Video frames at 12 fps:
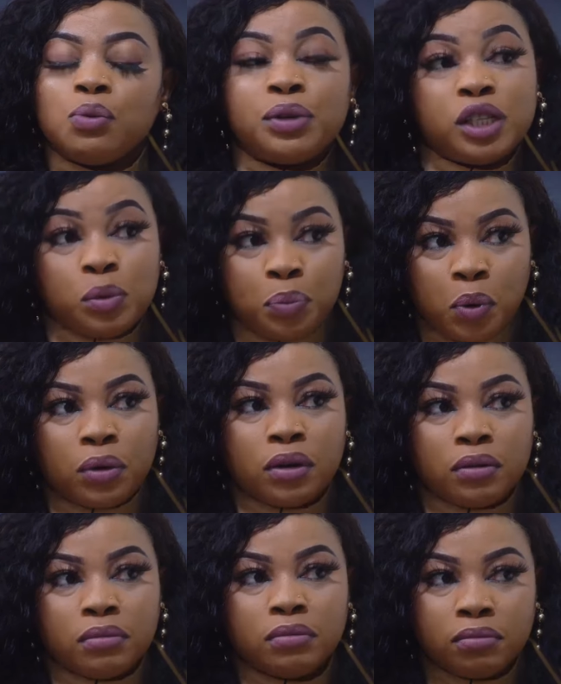we spoke,
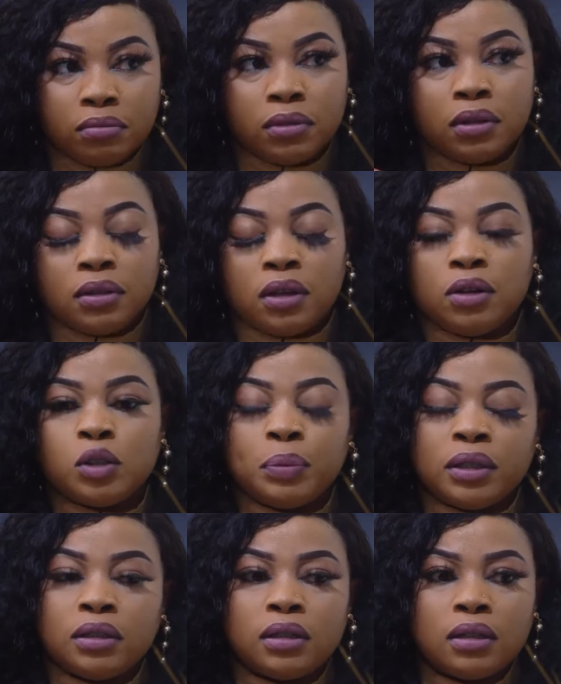the
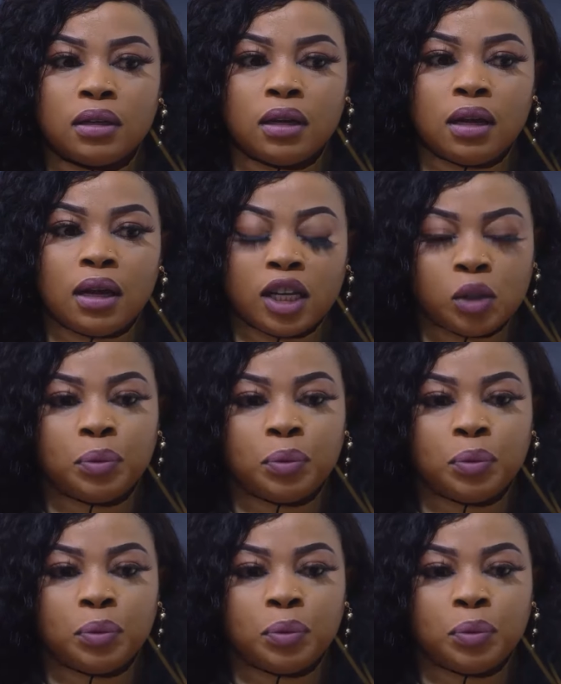husband. I